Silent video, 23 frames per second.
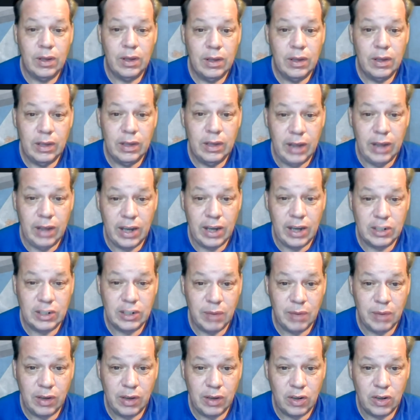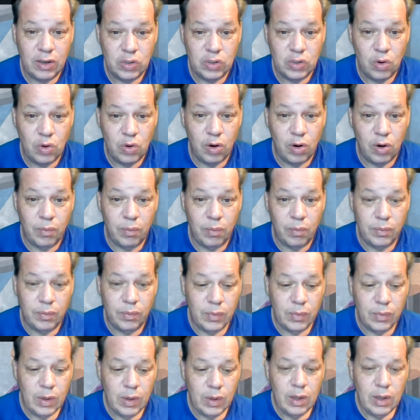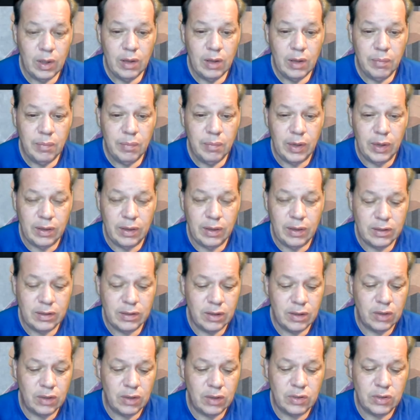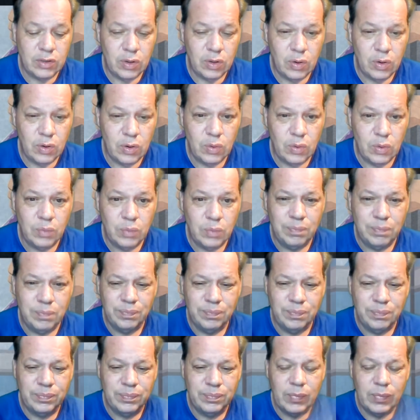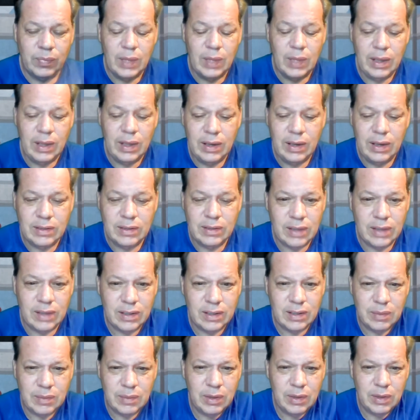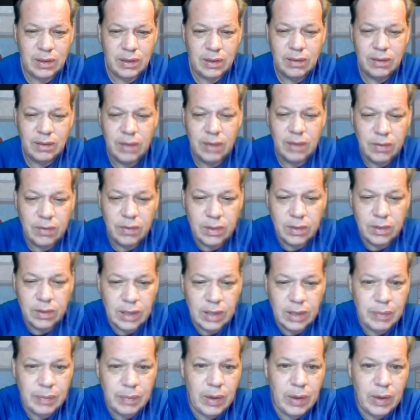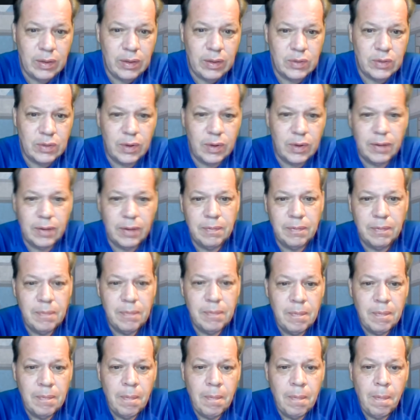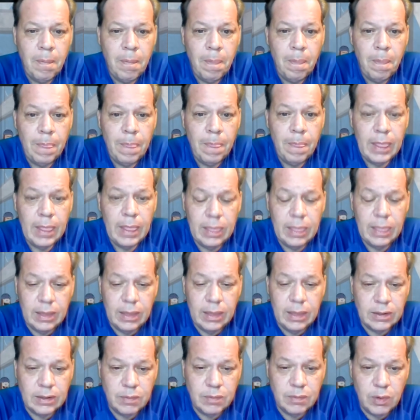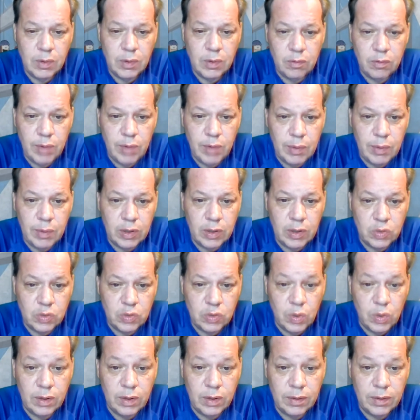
It actually might cause you harm. But this is also, I hate to say this, I mean, if you think about this, right? This is what the Republicans want.